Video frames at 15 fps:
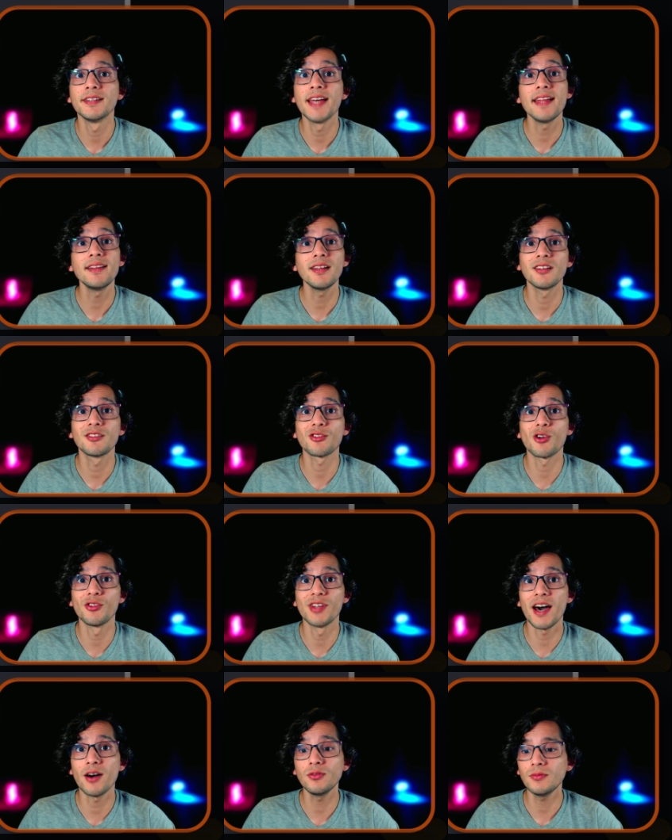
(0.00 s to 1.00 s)
Then, scroll
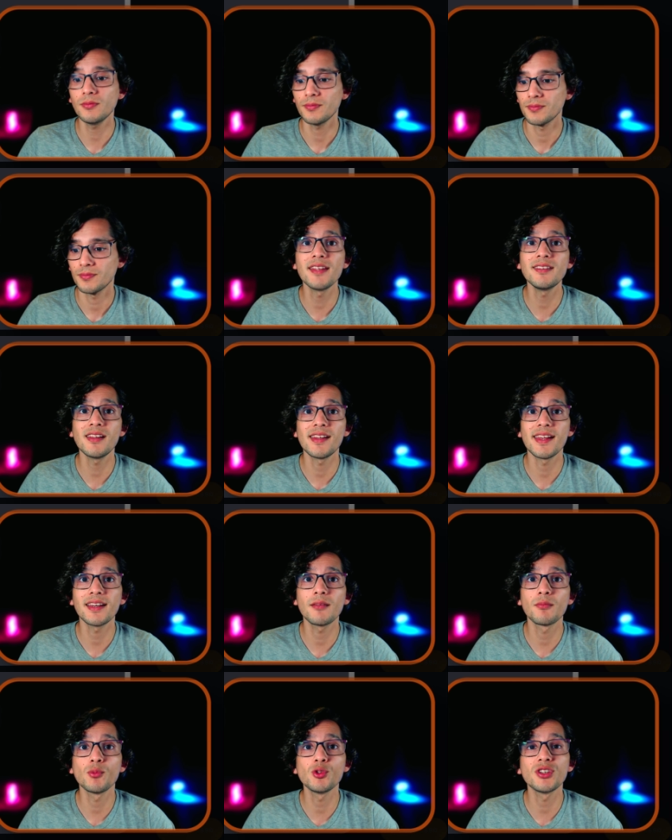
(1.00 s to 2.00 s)
down and
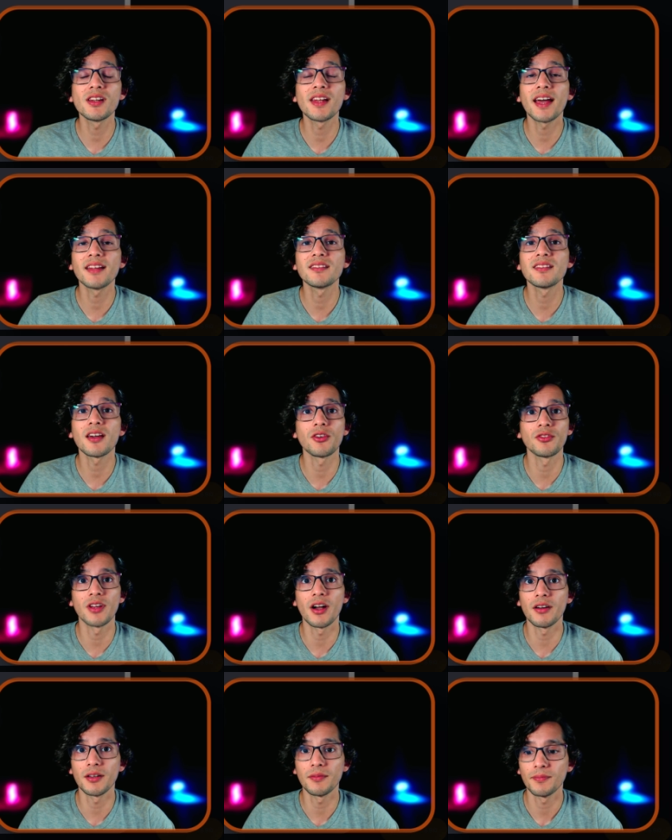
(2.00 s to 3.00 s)
select Multiline
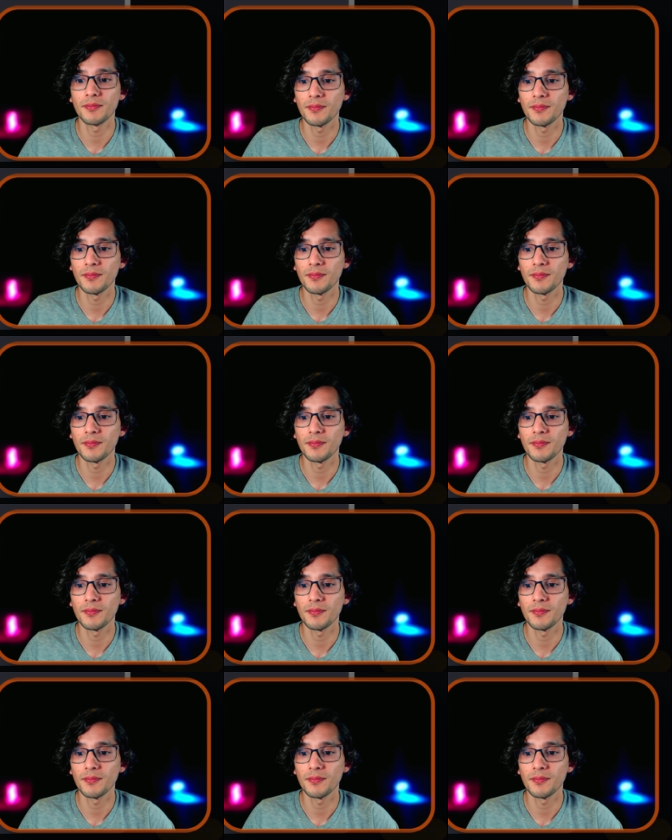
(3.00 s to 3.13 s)
Secondary.